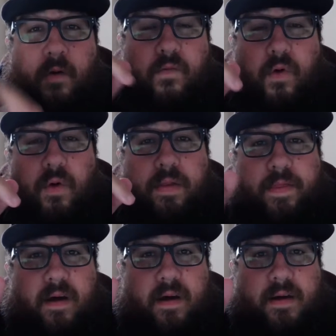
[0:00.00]
for
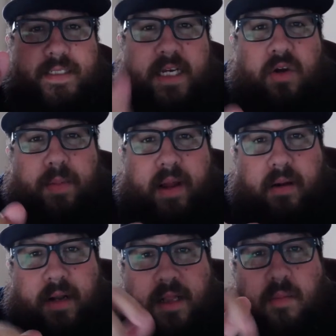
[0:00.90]
the single player,
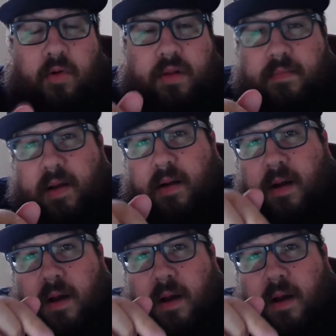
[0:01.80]
not the multiplayer.